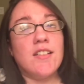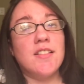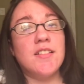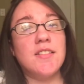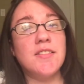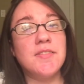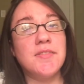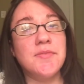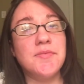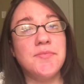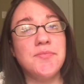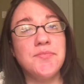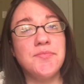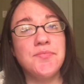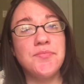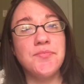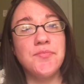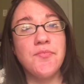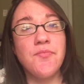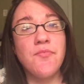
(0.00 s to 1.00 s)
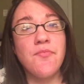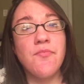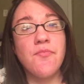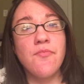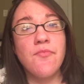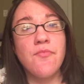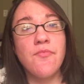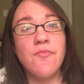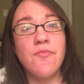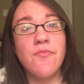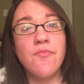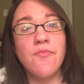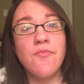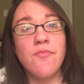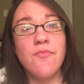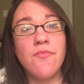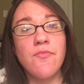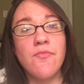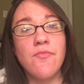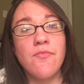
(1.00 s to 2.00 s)

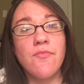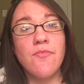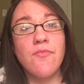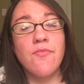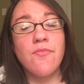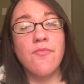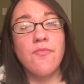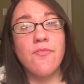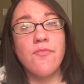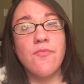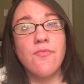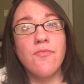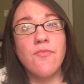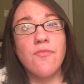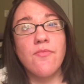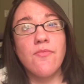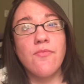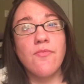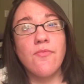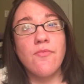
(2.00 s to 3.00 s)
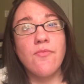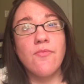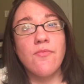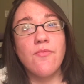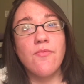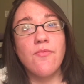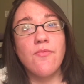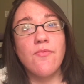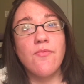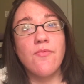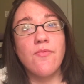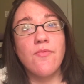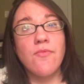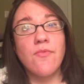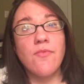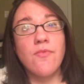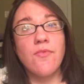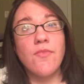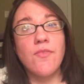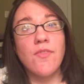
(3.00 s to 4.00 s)

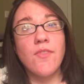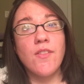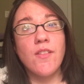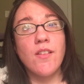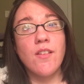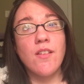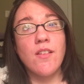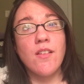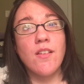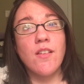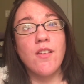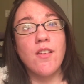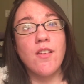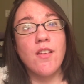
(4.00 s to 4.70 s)
(silence)